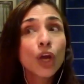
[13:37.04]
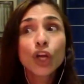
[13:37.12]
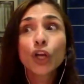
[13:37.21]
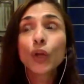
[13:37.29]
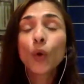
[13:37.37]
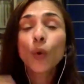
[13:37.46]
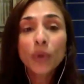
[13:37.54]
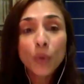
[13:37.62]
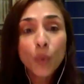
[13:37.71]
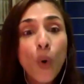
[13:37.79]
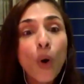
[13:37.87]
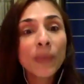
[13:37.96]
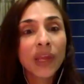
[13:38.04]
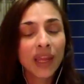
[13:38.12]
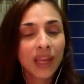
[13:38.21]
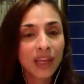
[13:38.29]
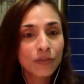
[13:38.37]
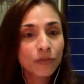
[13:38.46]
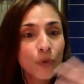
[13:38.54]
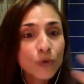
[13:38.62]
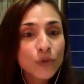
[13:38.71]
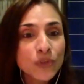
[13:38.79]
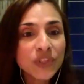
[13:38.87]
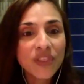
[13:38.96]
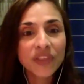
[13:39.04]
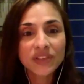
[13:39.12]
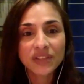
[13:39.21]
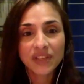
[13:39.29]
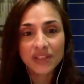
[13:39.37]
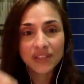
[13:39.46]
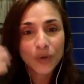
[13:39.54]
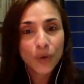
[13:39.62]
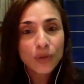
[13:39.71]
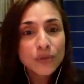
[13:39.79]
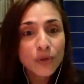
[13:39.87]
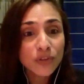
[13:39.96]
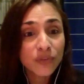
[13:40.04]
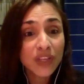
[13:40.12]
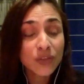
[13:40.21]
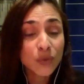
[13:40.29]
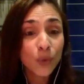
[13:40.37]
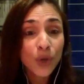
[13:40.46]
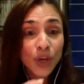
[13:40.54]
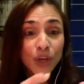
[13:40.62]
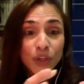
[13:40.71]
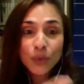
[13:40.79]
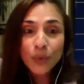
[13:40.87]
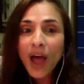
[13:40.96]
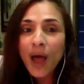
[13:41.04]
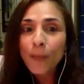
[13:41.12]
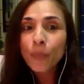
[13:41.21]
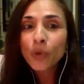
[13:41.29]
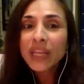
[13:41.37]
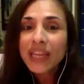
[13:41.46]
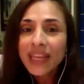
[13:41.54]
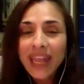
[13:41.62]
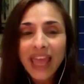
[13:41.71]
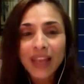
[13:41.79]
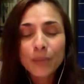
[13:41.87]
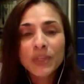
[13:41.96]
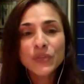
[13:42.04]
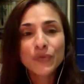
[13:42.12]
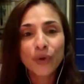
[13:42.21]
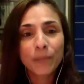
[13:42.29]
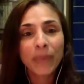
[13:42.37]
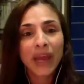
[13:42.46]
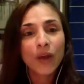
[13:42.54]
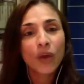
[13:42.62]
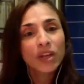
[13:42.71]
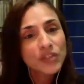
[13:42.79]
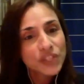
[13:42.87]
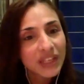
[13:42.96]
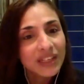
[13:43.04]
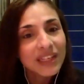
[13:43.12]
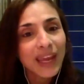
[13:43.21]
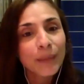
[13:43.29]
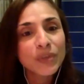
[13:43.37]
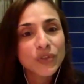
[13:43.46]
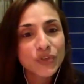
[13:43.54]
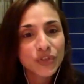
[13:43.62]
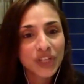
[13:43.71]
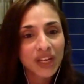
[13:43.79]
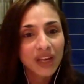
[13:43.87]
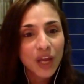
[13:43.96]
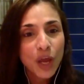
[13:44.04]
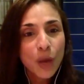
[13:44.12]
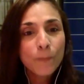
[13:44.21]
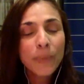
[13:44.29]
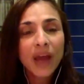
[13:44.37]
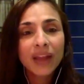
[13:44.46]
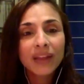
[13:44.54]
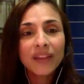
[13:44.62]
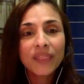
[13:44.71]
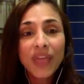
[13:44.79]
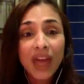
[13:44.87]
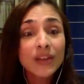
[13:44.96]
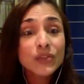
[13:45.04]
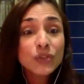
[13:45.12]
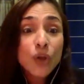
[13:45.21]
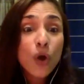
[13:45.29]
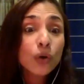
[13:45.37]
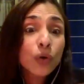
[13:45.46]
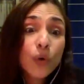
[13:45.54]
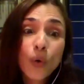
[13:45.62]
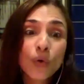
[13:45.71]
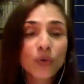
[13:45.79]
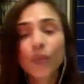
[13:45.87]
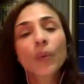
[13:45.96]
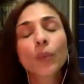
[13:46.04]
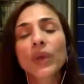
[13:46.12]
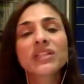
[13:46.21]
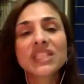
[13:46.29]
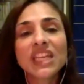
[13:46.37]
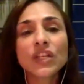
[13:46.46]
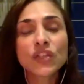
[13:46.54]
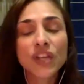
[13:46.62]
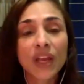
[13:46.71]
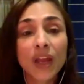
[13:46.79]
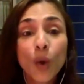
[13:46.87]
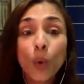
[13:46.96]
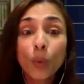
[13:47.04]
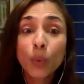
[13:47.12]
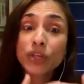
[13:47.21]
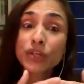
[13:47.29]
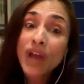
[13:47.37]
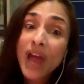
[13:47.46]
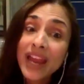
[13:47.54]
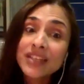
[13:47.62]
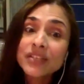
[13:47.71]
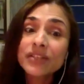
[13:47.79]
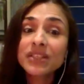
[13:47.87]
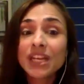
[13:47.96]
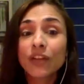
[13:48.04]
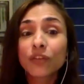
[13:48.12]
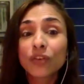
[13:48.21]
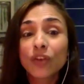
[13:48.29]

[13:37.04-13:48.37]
global warming and photosynthesis and all sorts of things. So you are pulling in elements from biology and chemistry, but that is not core to what we're teaching. What we're trying to teach